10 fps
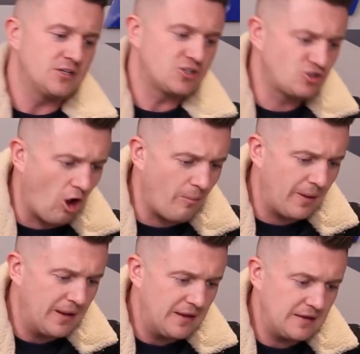
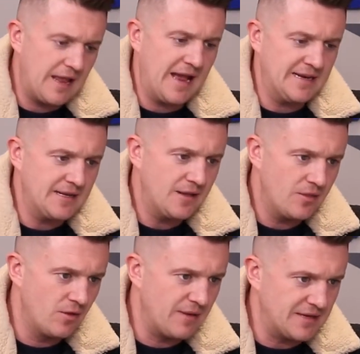Stop letting
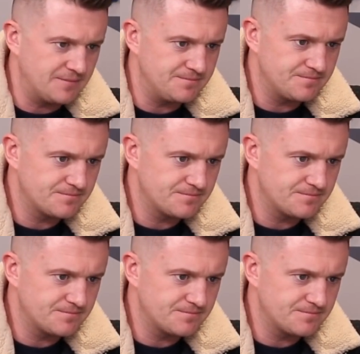them in.